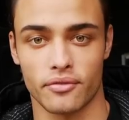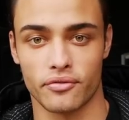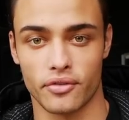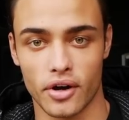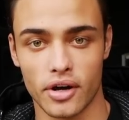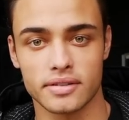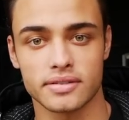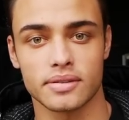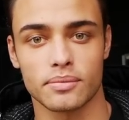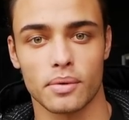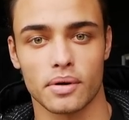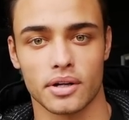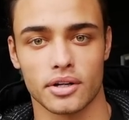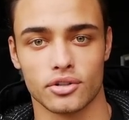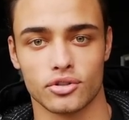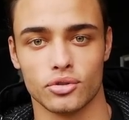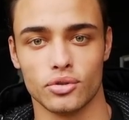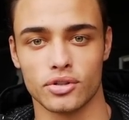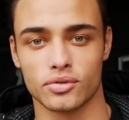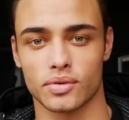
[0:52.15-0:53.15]
the first thing we're going
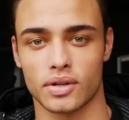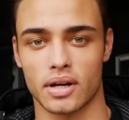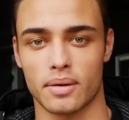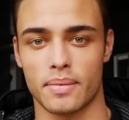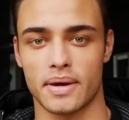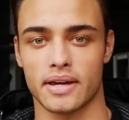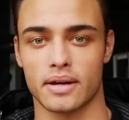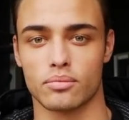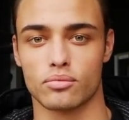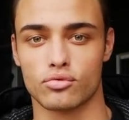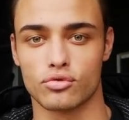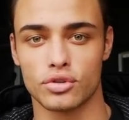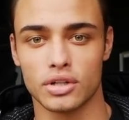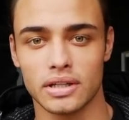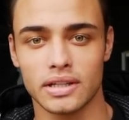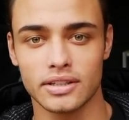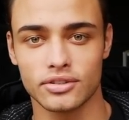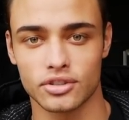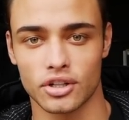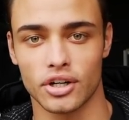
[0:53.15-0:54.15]
to do is we're going to make him
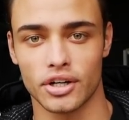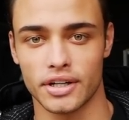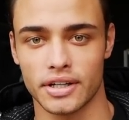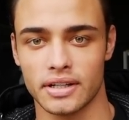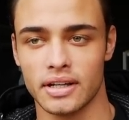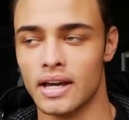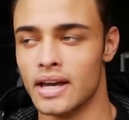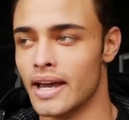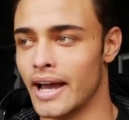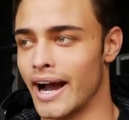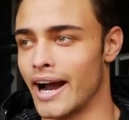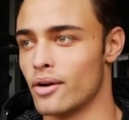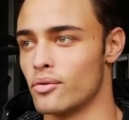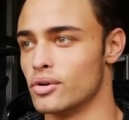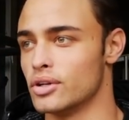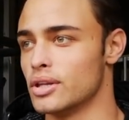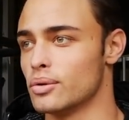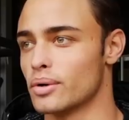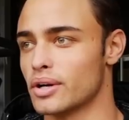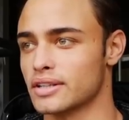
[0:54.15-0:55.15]
really dirty. I
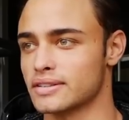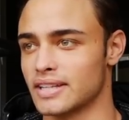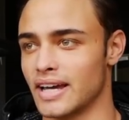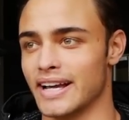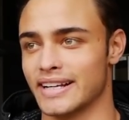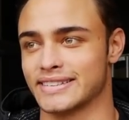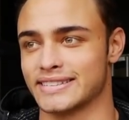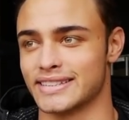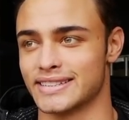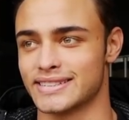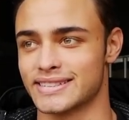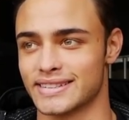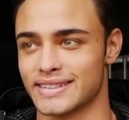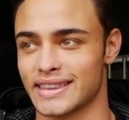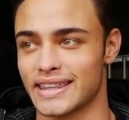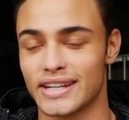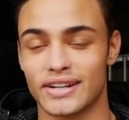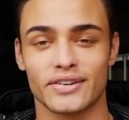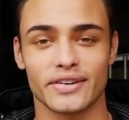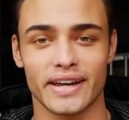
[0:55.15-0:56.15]
really want to test this
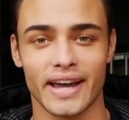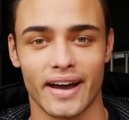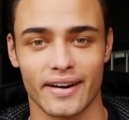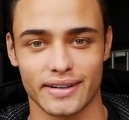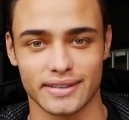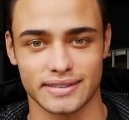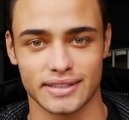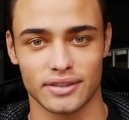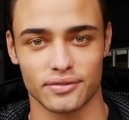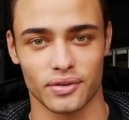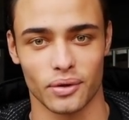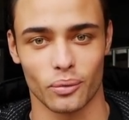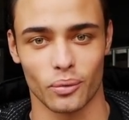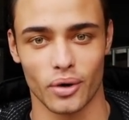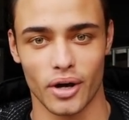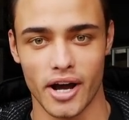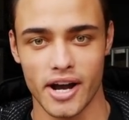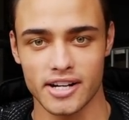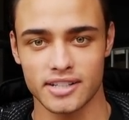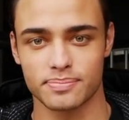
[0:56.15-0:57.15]
theory out and see if it
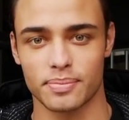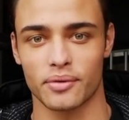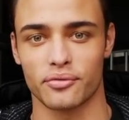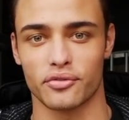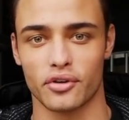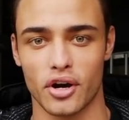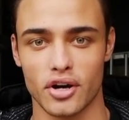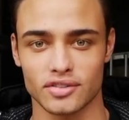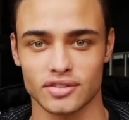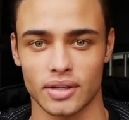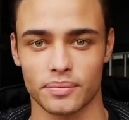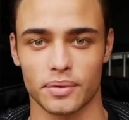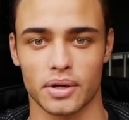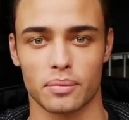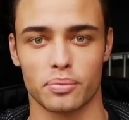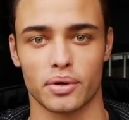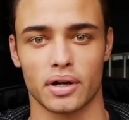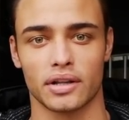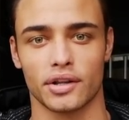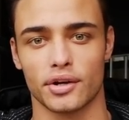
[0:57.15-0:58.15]
works, but first I'm going
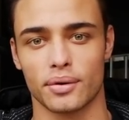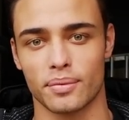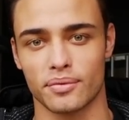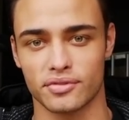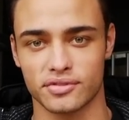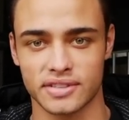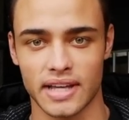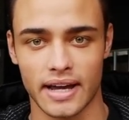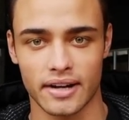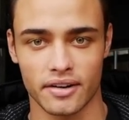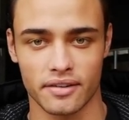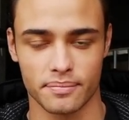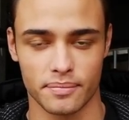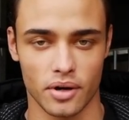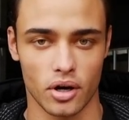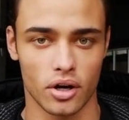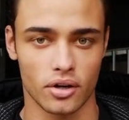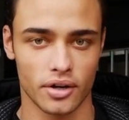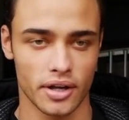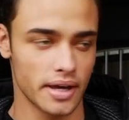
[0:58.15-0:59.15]
to put a little bit of sand
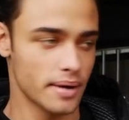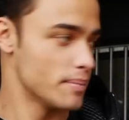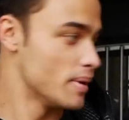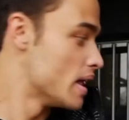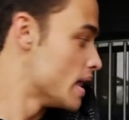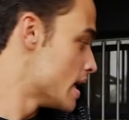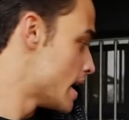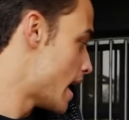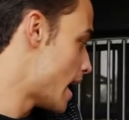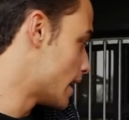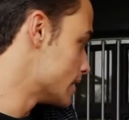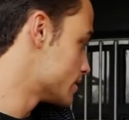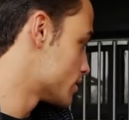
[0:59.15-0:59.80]
on him, a